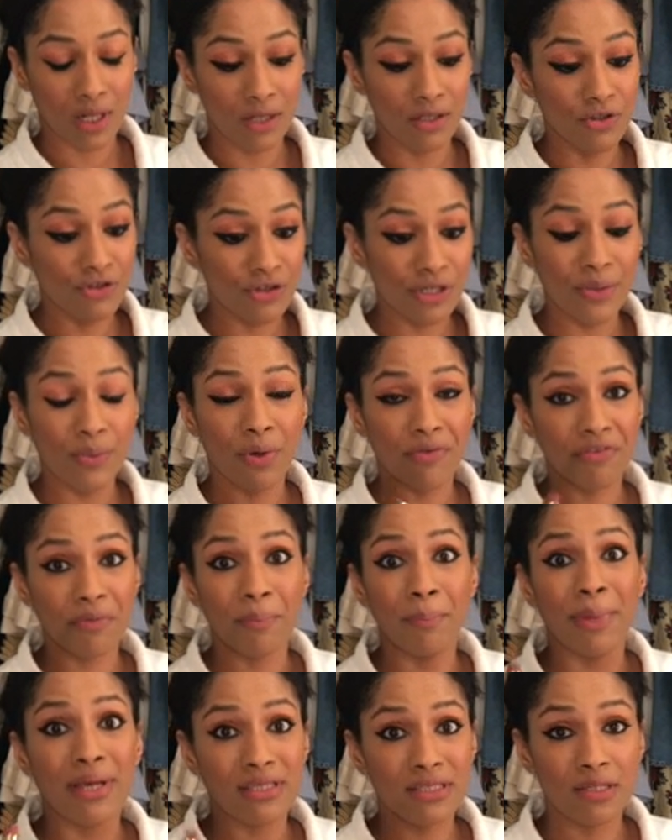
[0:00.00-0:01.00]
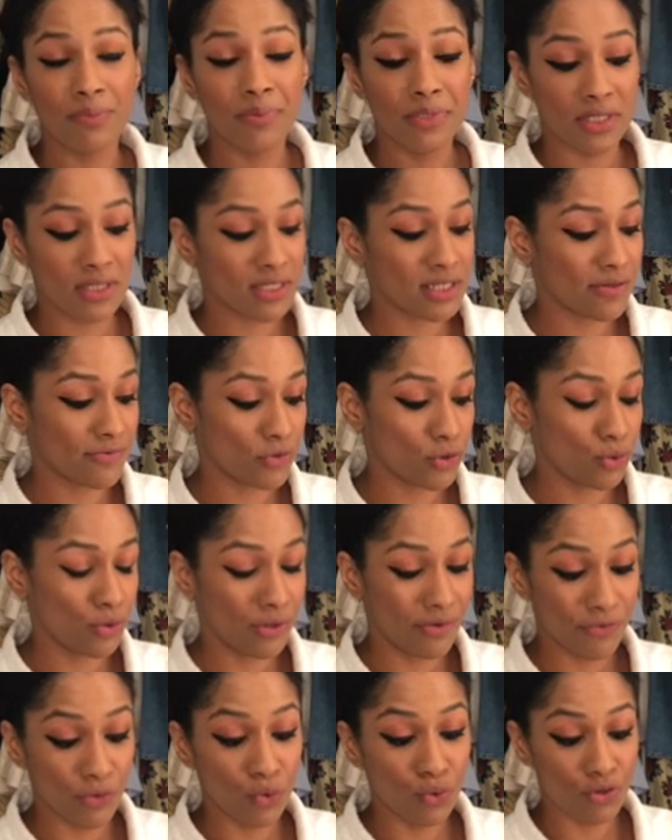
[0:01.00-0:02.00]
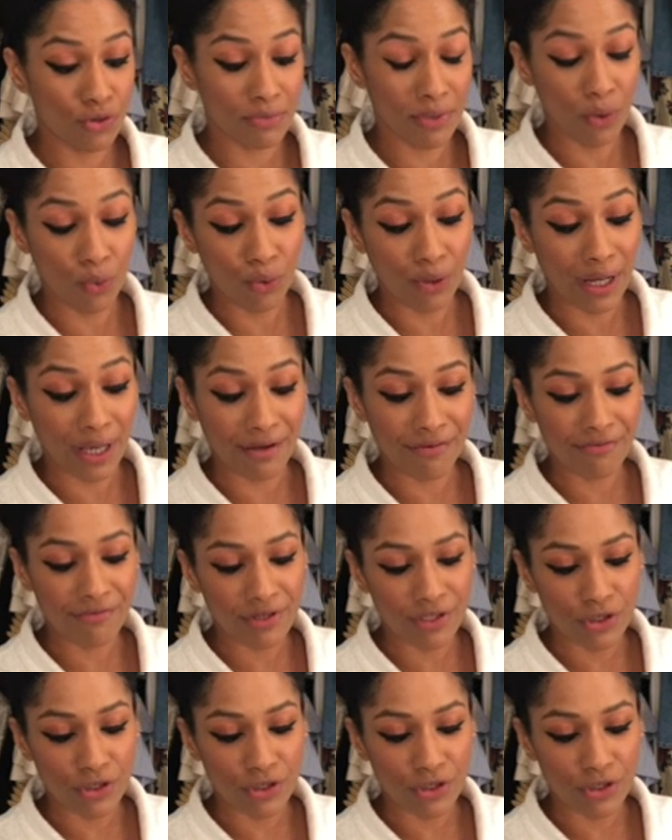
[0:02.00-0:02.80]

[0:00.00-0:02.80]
literally one of the best lipsticks I've used in my whole life.